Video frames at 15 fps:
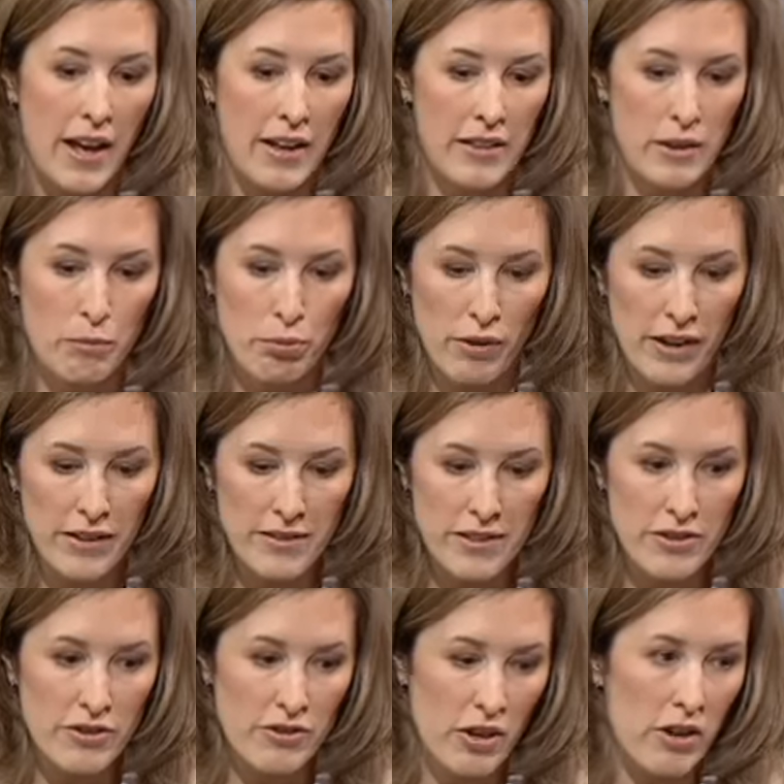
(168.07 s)
And the
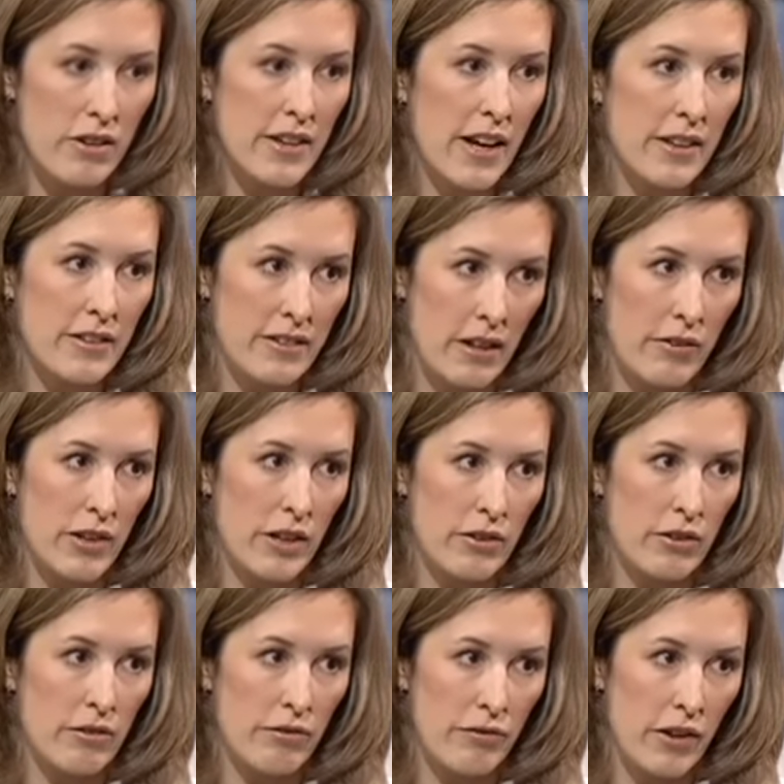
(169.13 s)
prices start at
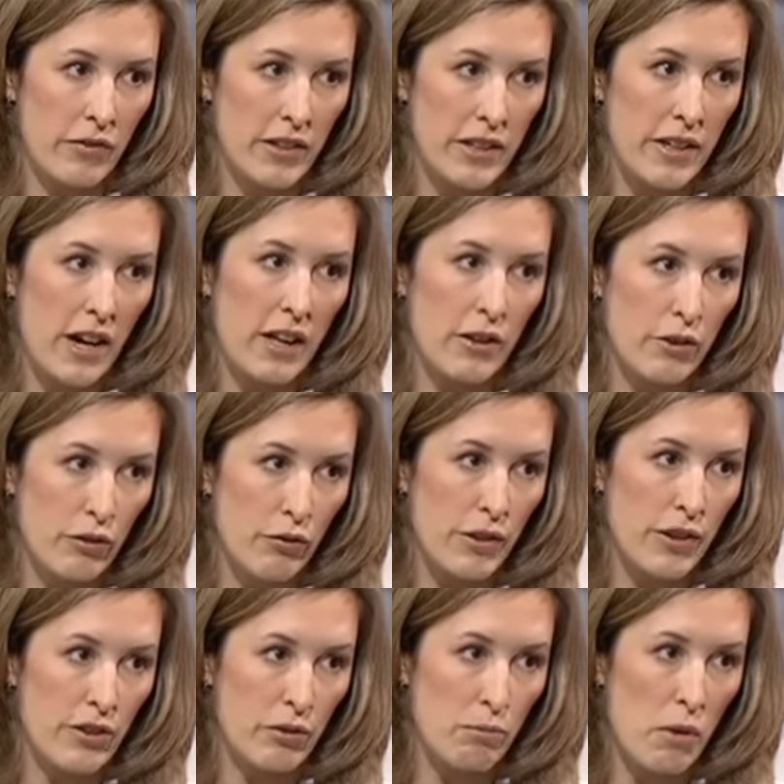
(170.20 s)
$750
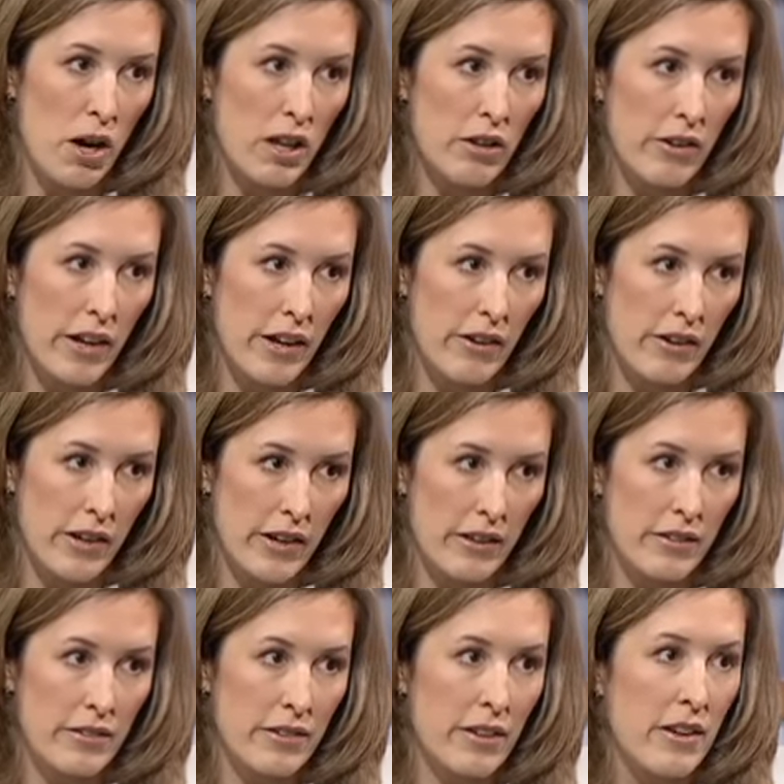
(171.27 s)
for the smaller
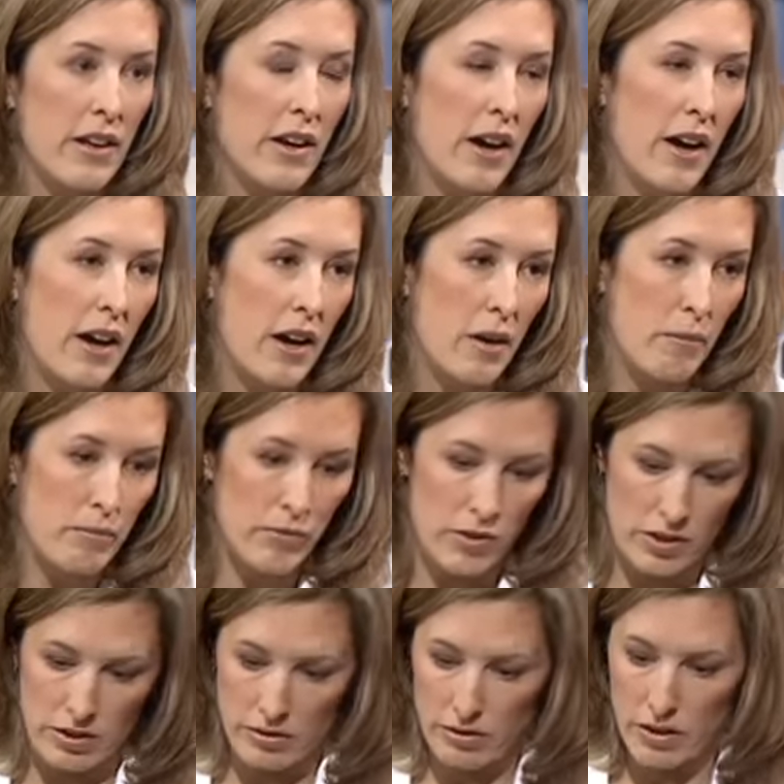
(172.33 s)
areas,
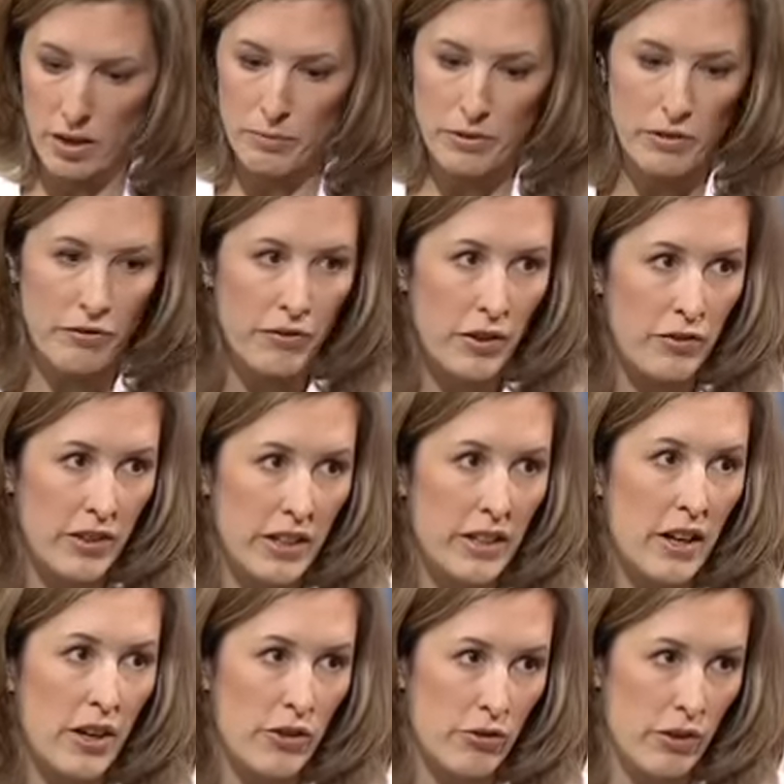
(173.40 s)
to up to
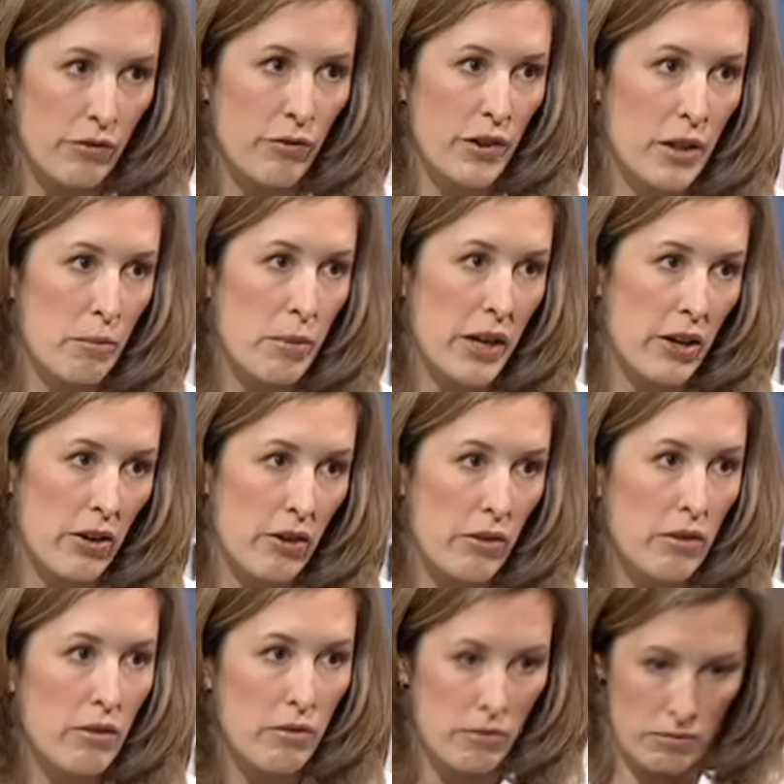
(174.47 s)
$1,500 for the
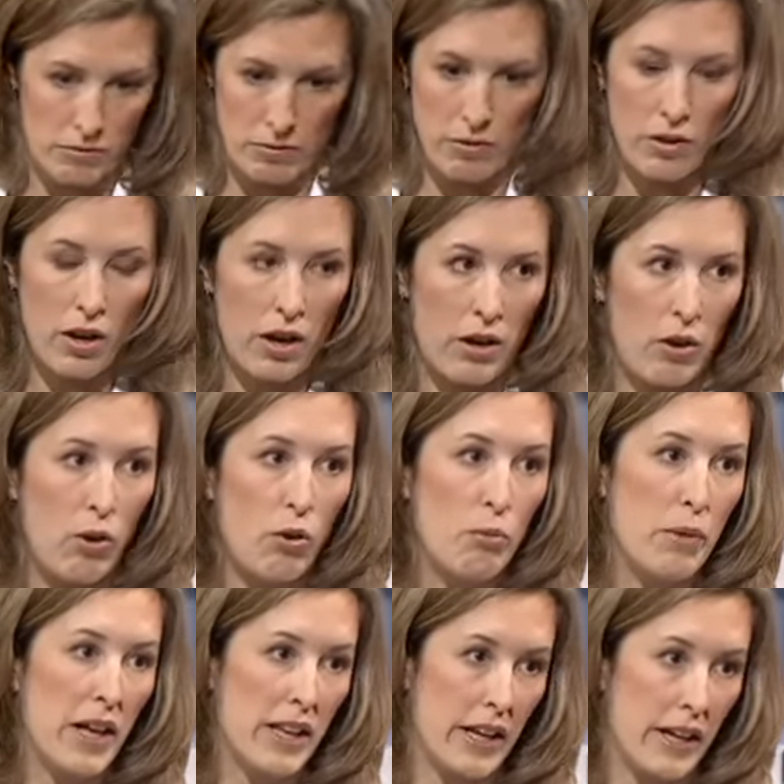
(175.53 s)
bigger
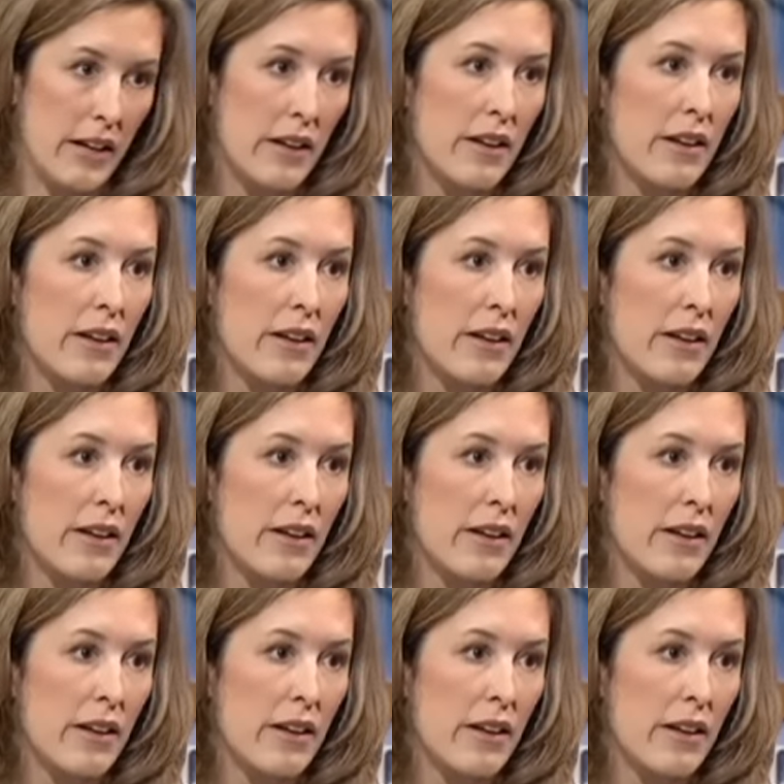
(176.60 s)
whole belly.